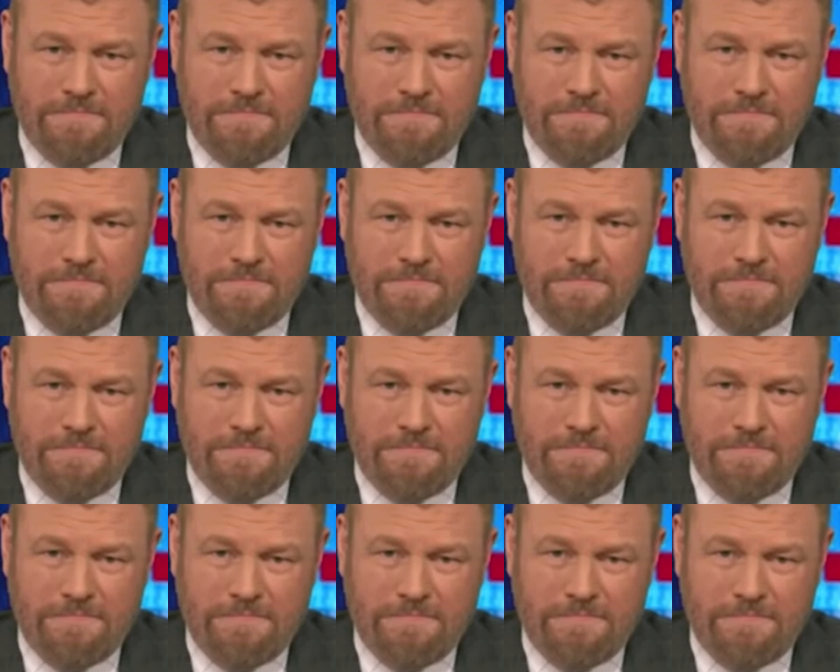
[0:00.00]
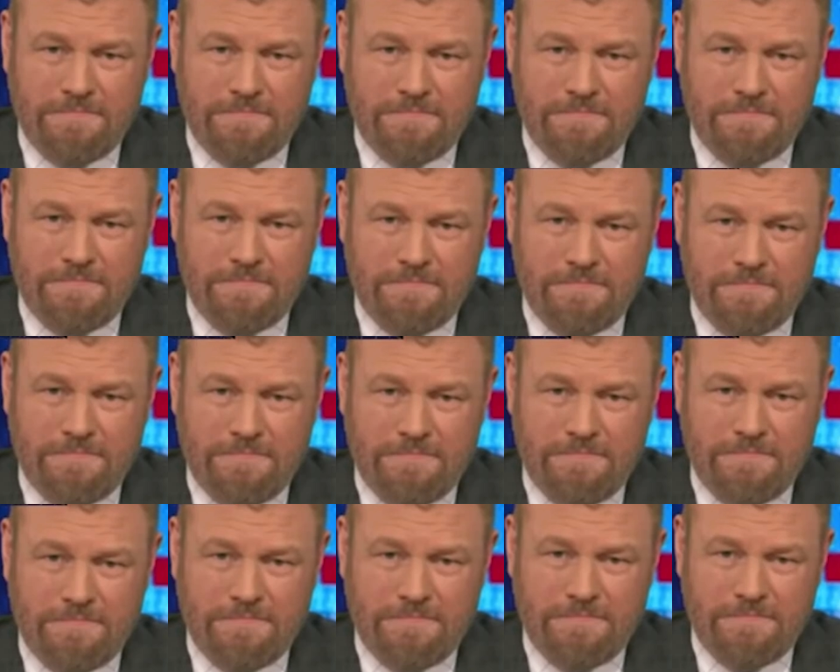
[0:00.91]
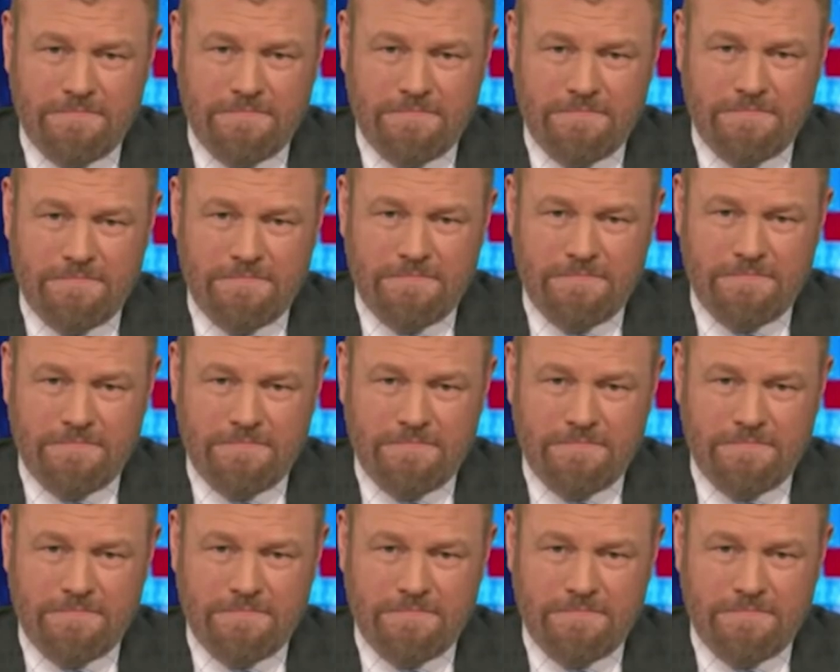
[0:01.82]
This person isn't speaking.